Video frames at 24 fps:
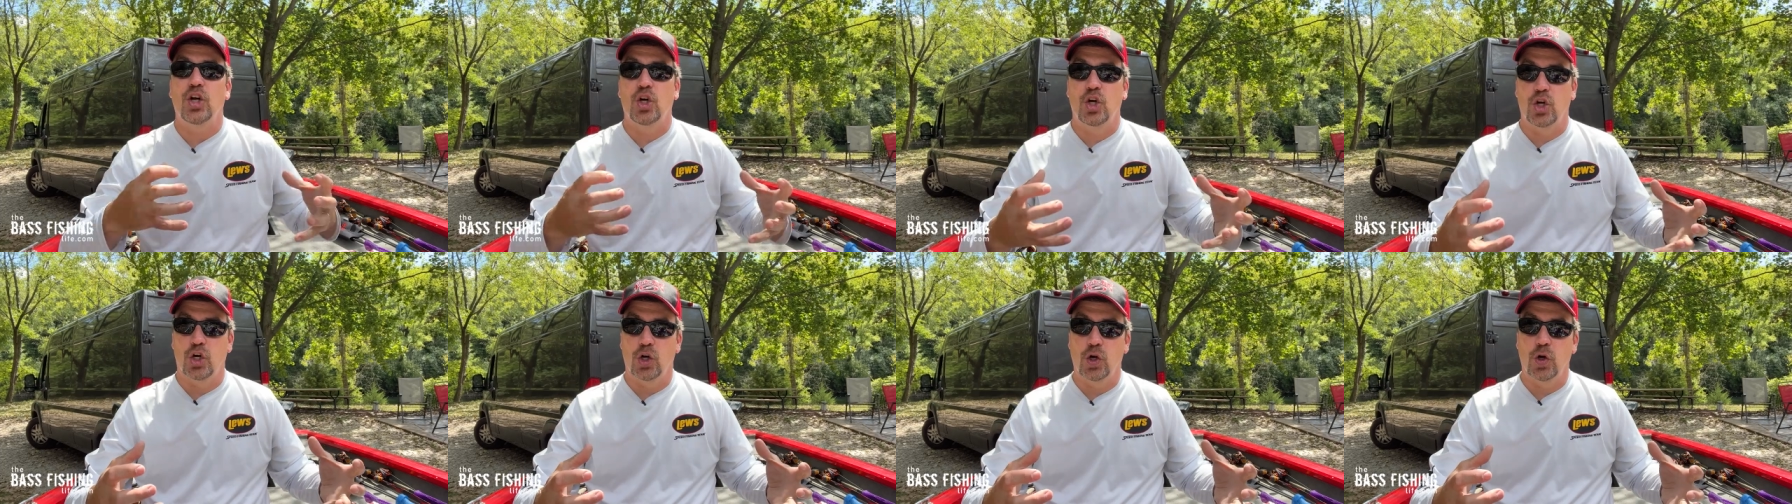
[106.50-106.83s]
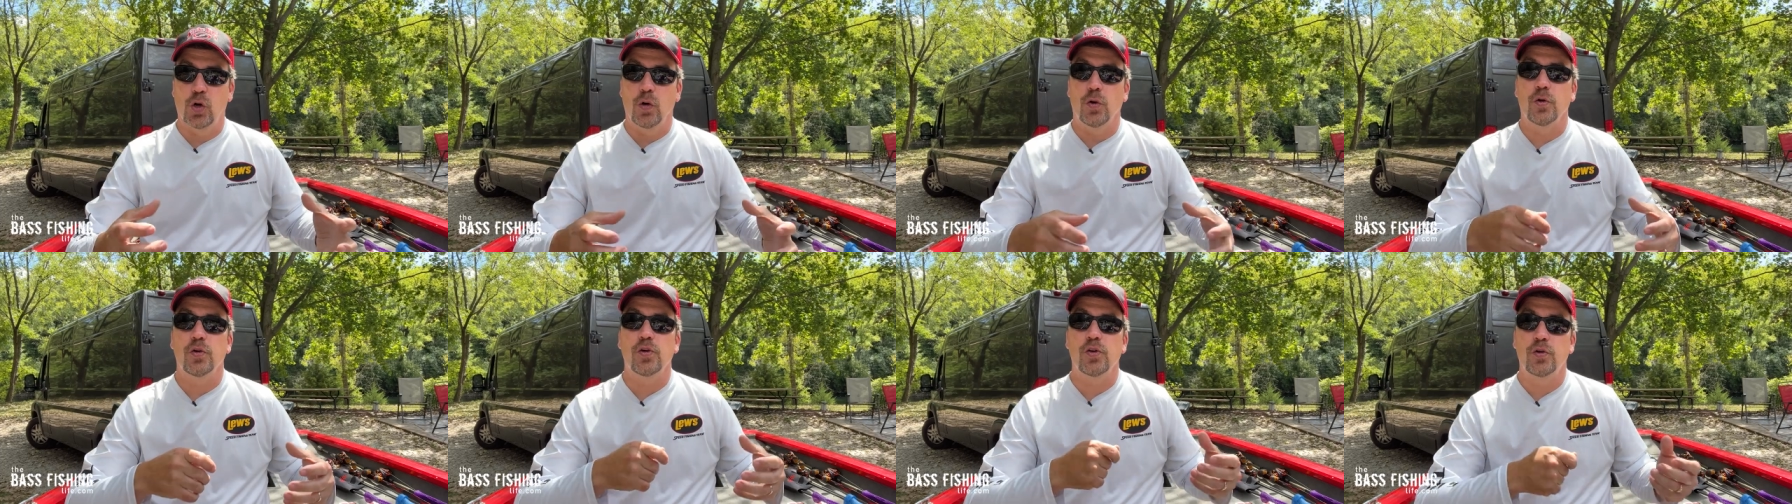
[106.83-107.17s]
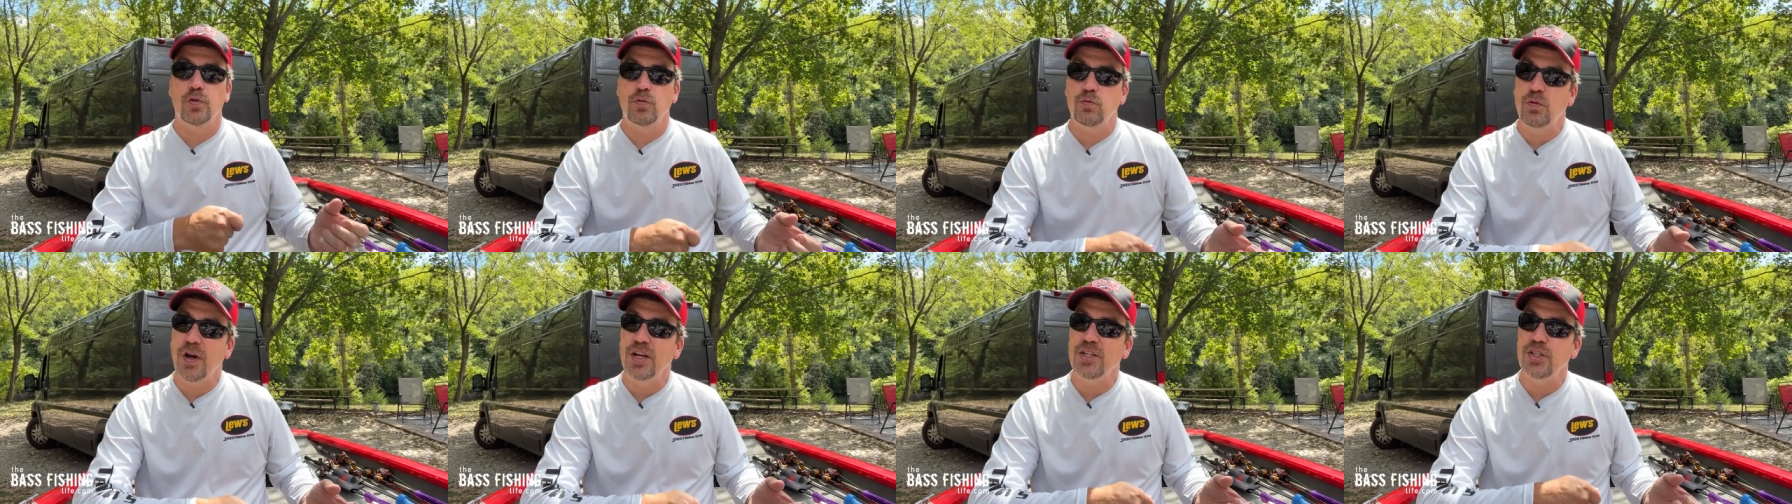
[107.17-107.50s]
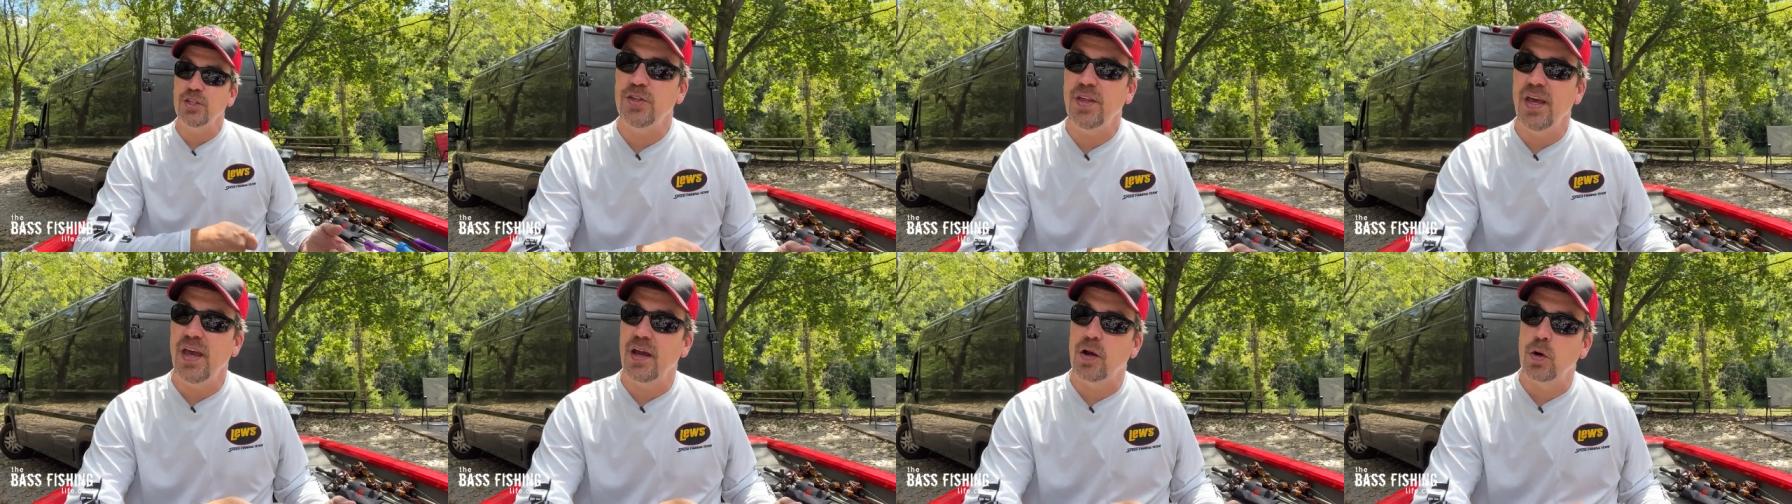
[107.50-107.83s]
curl,
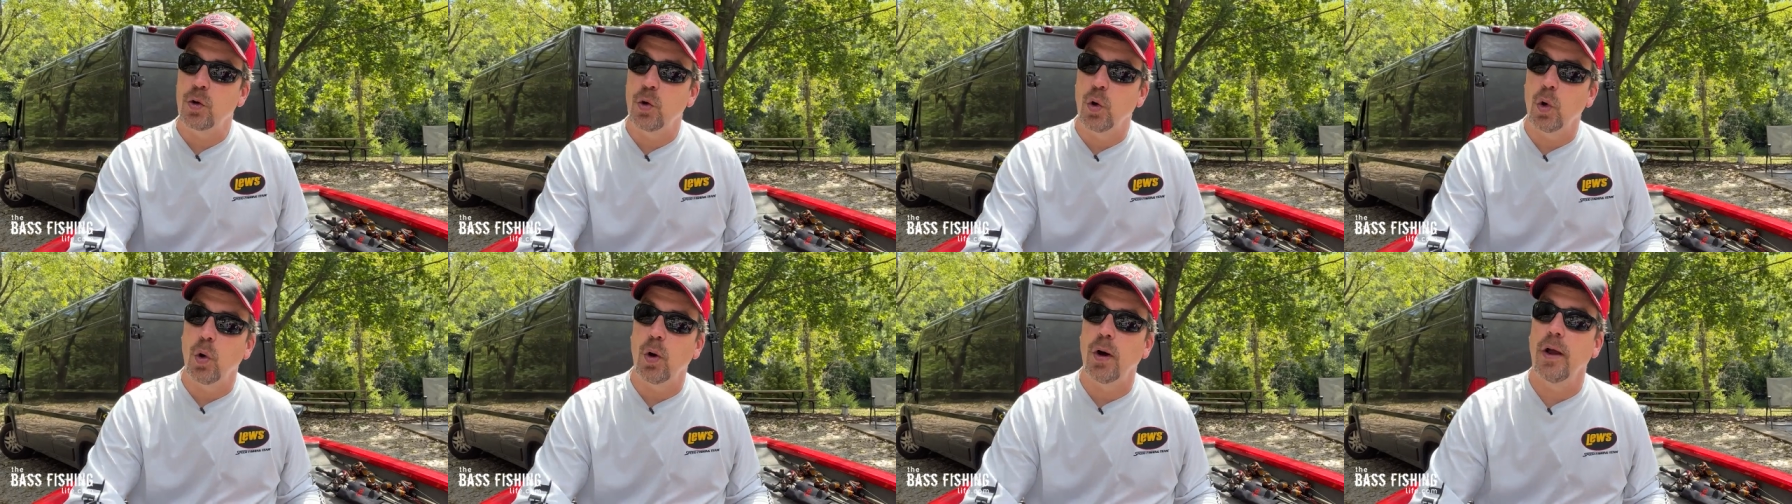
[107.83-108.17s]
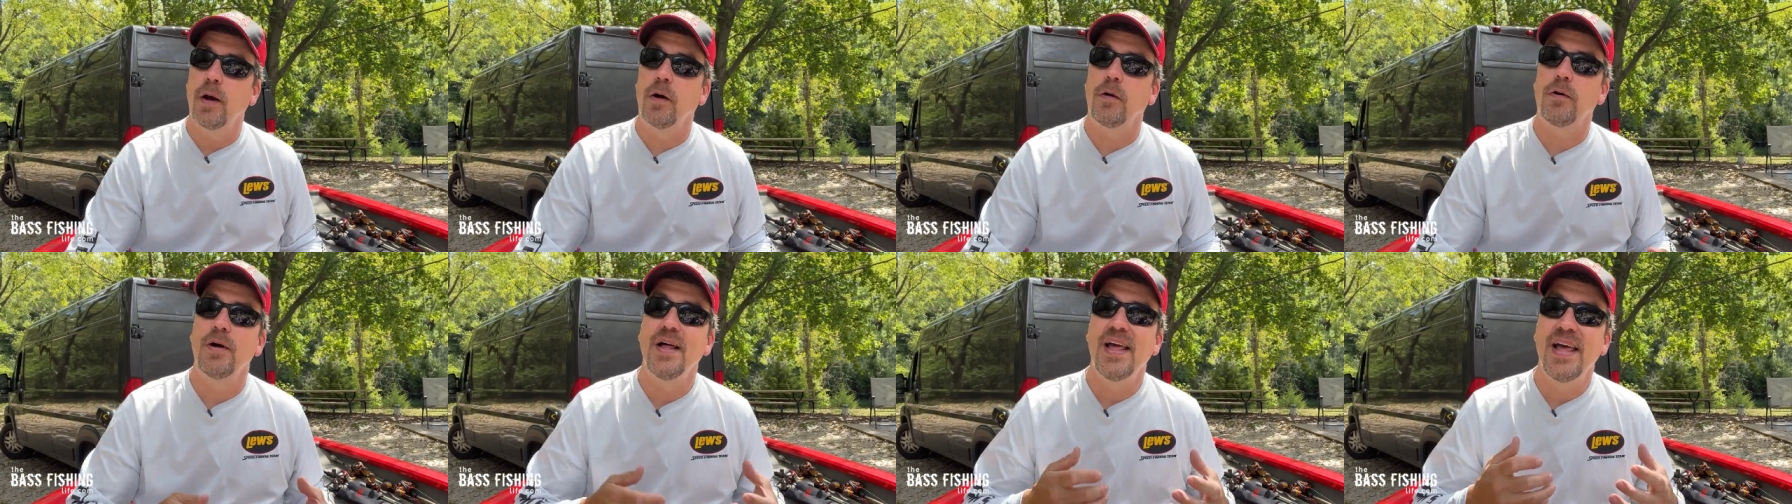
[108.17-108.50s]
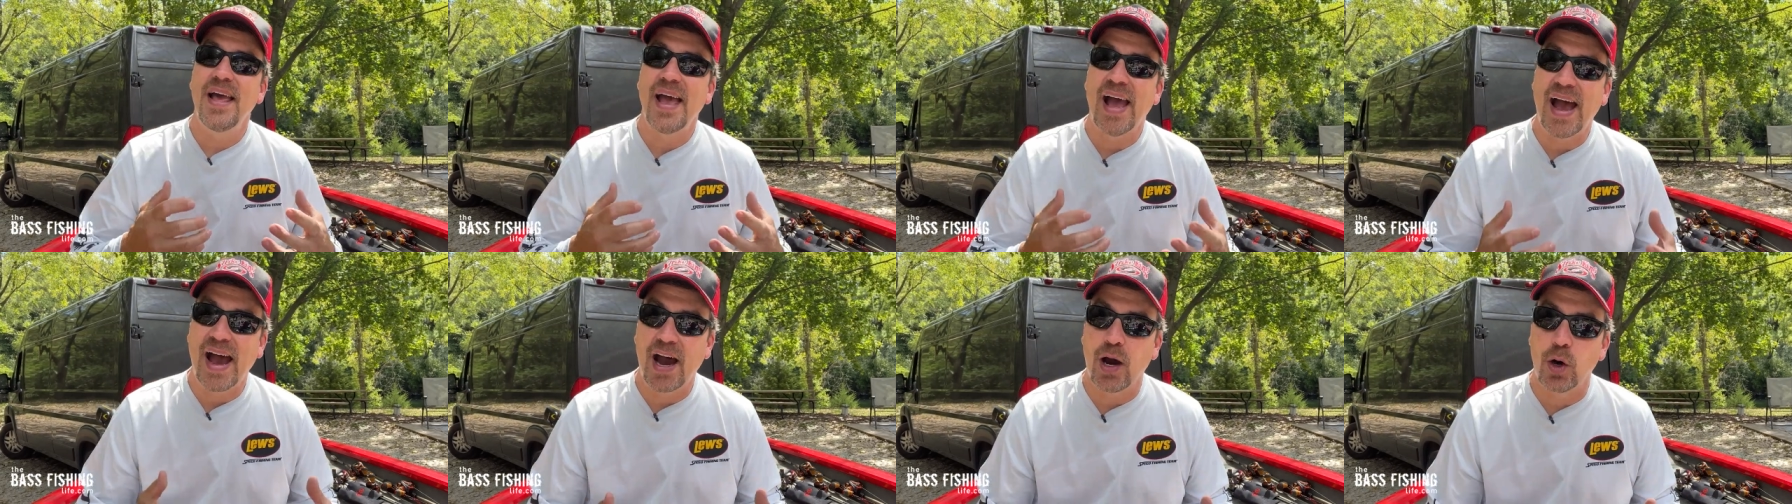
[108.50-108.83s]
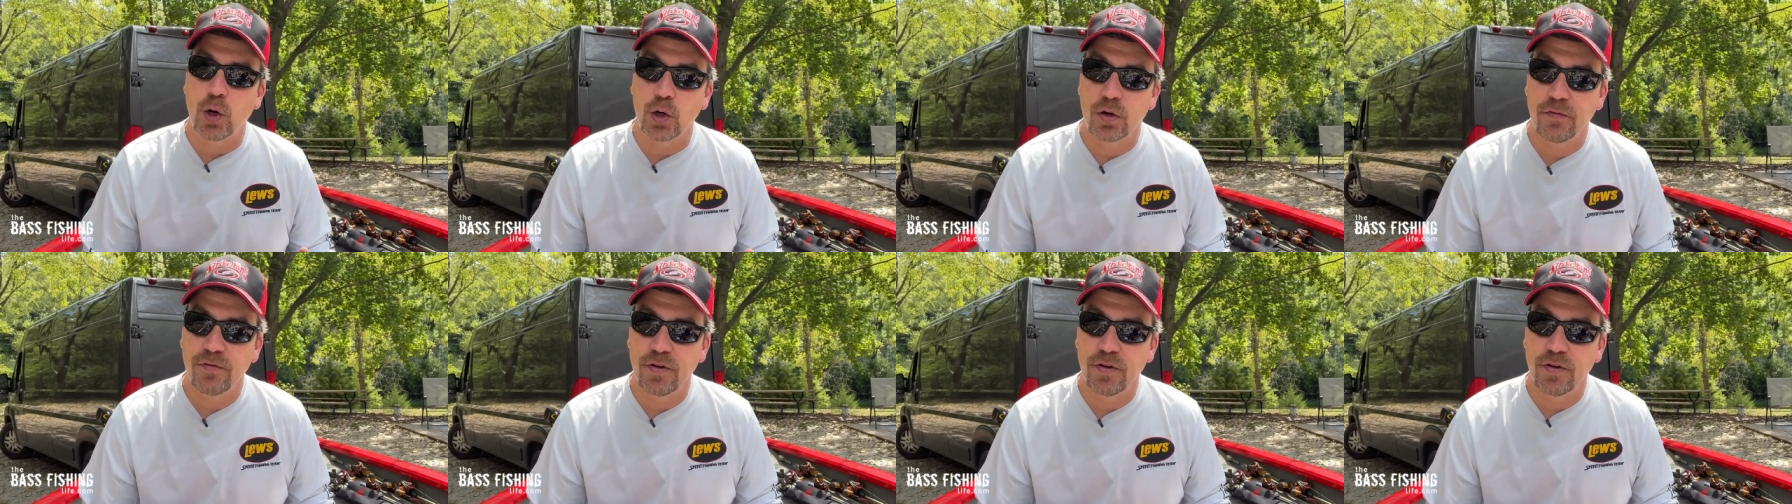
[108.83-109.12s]
stretch that coil out of